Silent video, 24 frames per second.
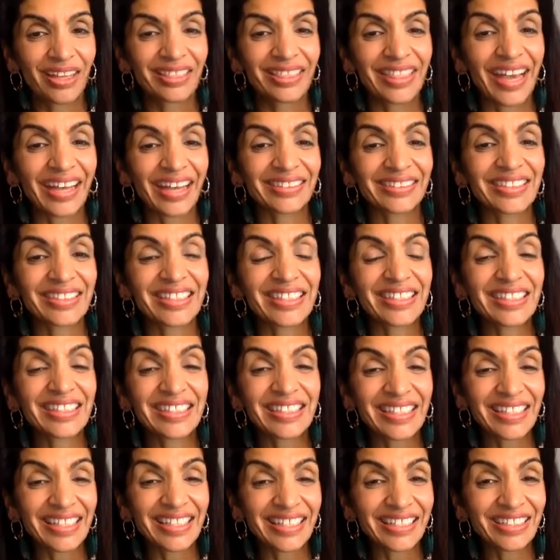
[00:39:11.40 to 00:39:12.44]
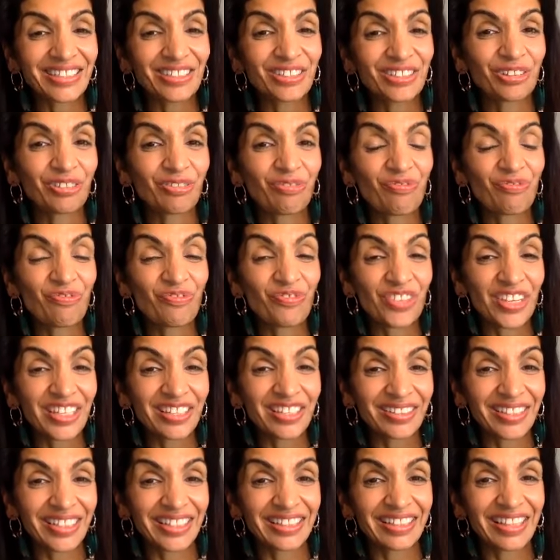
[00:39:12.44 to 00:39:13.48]
that seed, you're
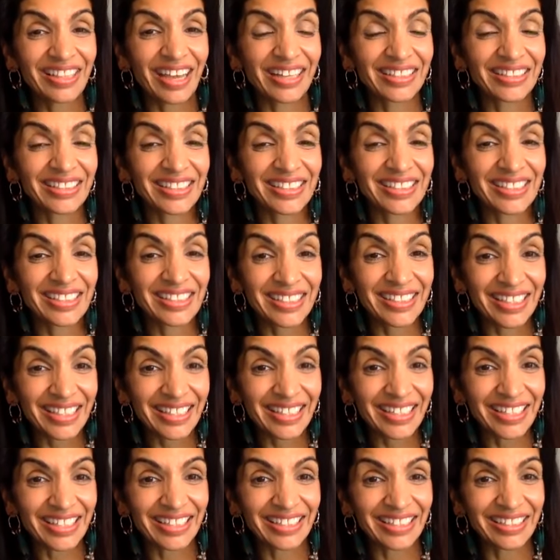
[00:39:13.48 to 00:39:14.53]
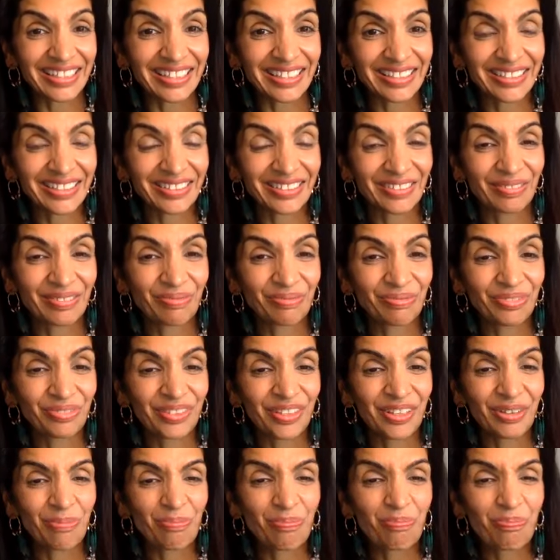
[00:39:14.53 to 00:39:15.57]
feeling that seed
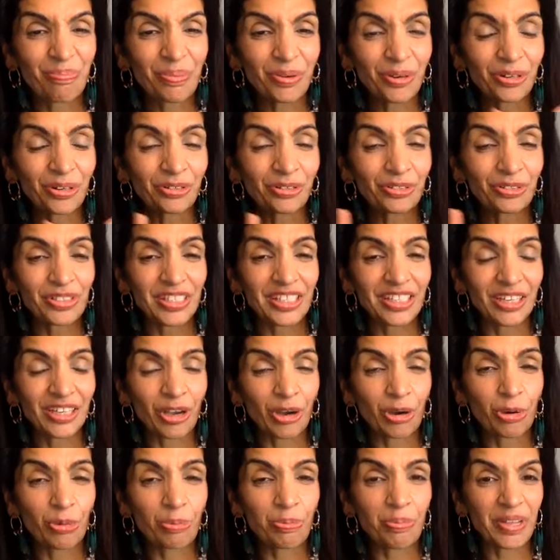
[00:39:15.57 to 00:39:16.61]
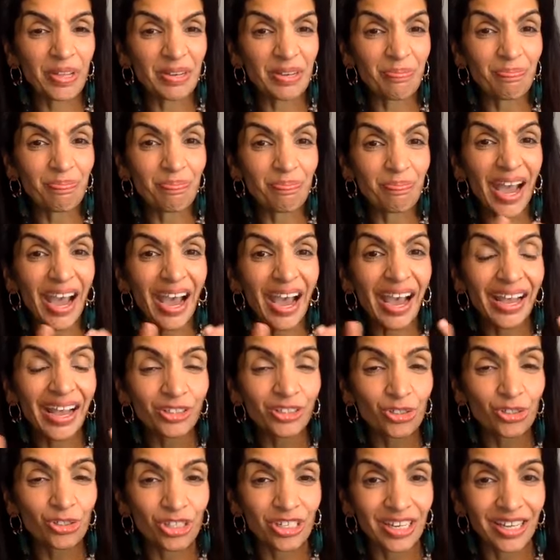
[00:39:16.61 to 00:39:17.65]
bursting open,
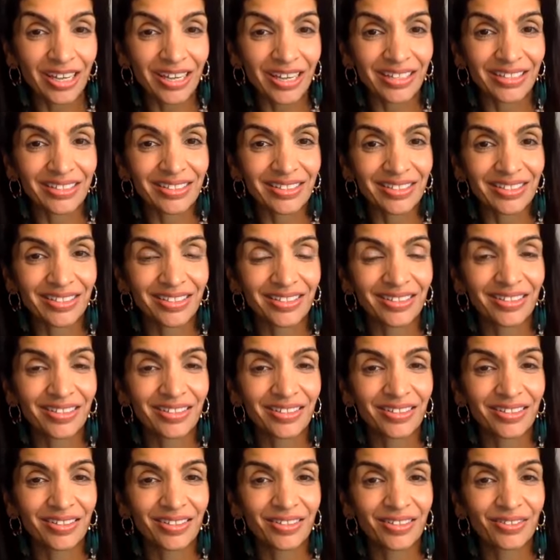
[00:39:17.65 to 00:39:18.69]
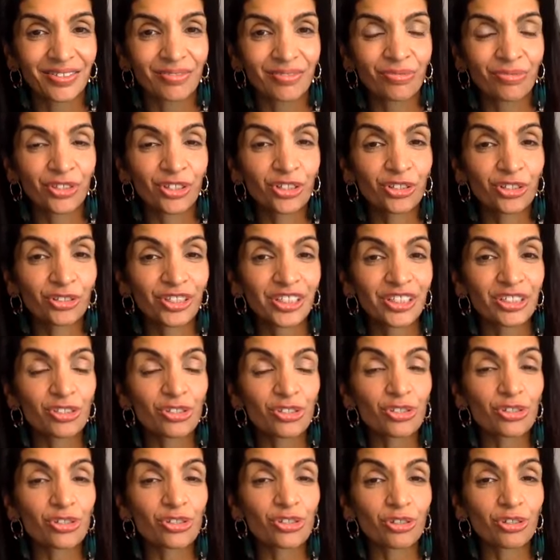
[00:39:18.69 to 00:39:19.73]
passionate. You're in
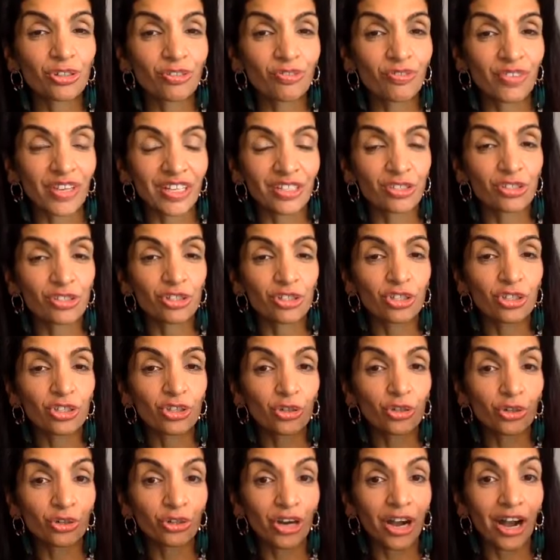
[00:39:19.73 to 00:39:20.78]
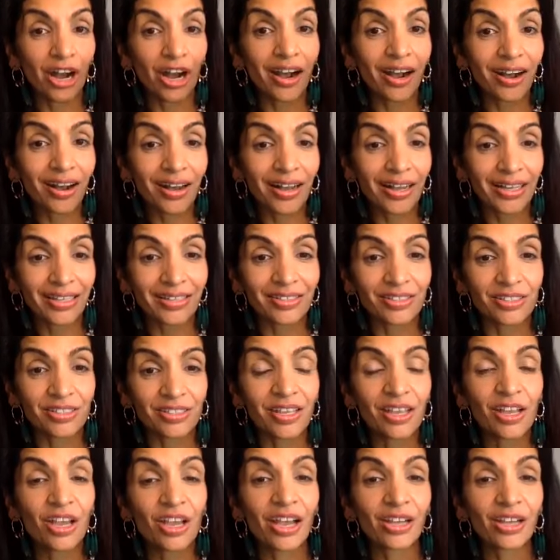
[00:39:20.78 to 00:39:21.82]
service, your eyes,
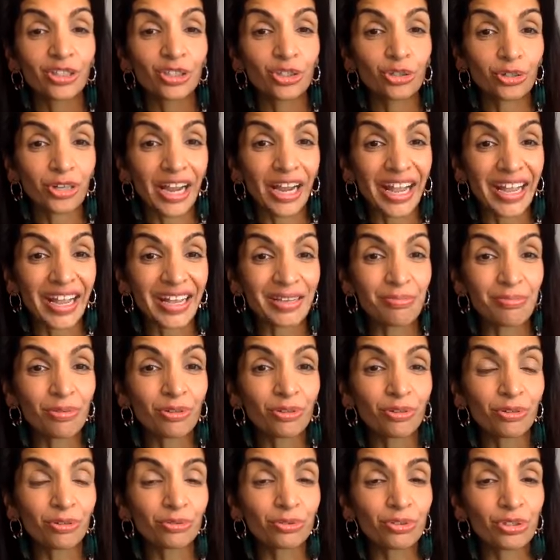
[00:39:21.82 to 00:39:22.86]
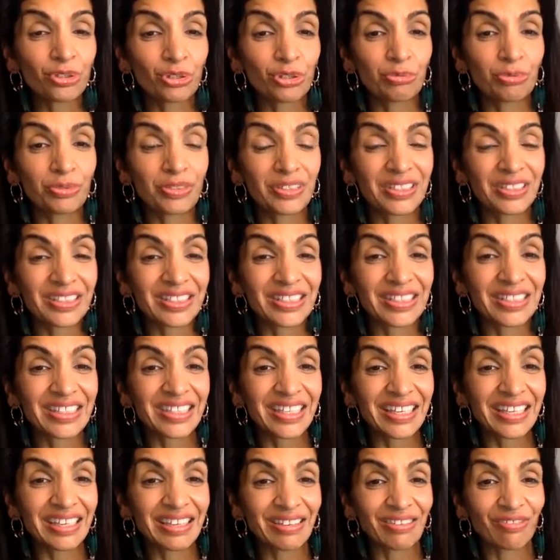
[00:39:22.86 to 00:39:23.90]
you're able to
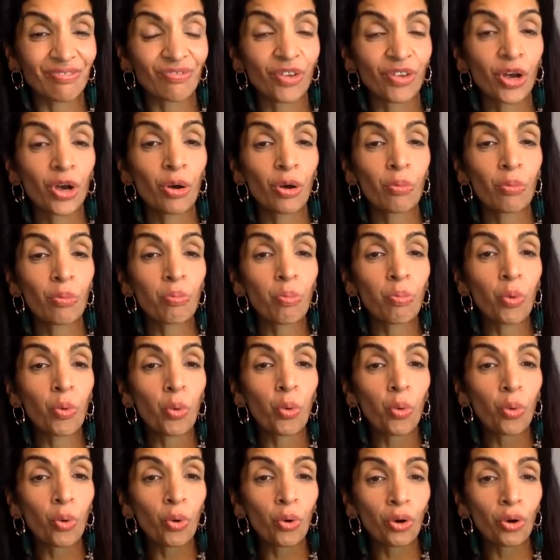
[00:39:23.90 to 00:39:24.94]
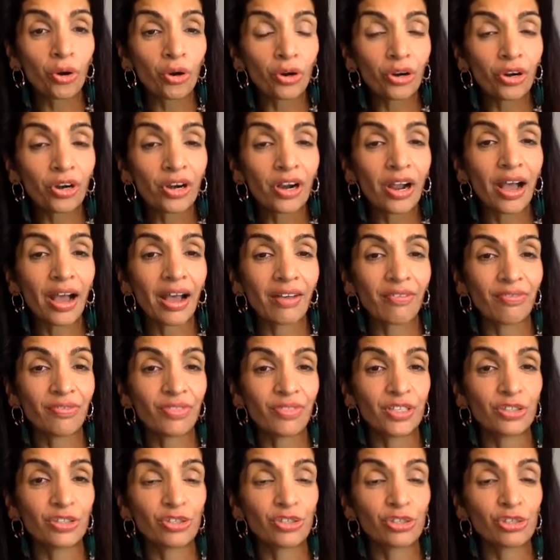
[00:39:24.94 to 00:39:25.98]
receive more of
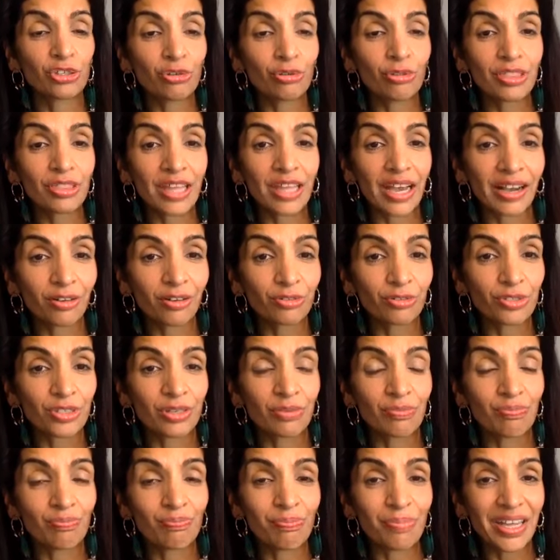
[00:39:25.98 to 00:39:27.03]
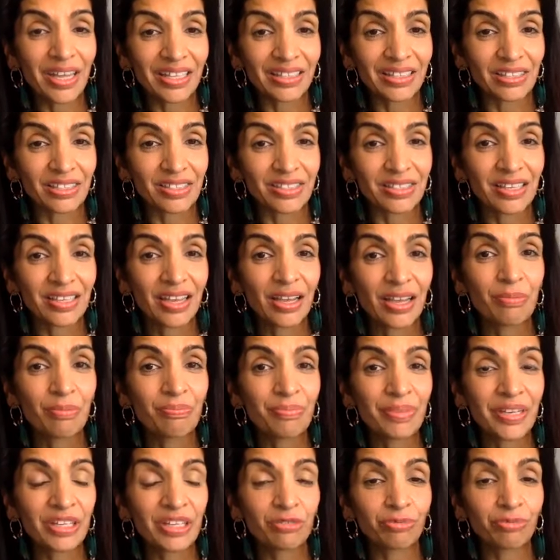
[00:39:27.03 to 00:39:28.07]
the 2,000 bits
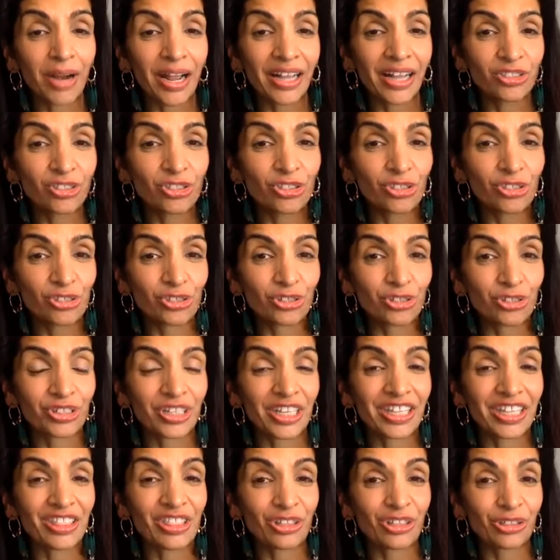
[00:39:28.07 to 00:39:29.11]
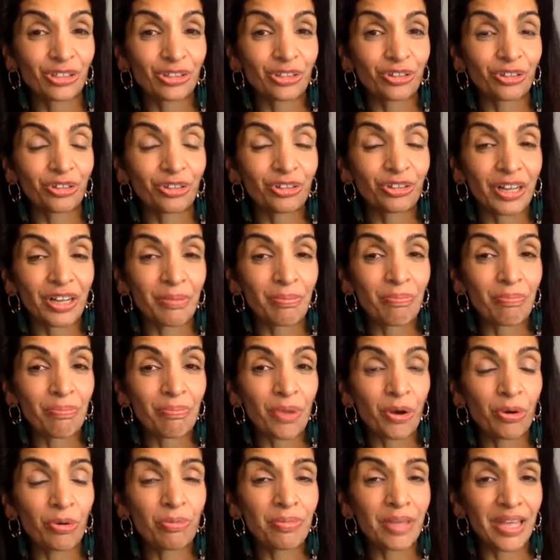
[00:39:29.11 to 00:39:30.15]
being registered in the current
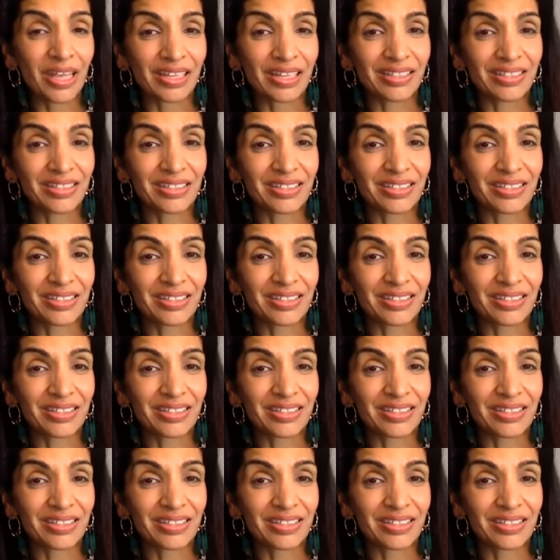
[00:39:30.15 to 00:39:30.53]
moment.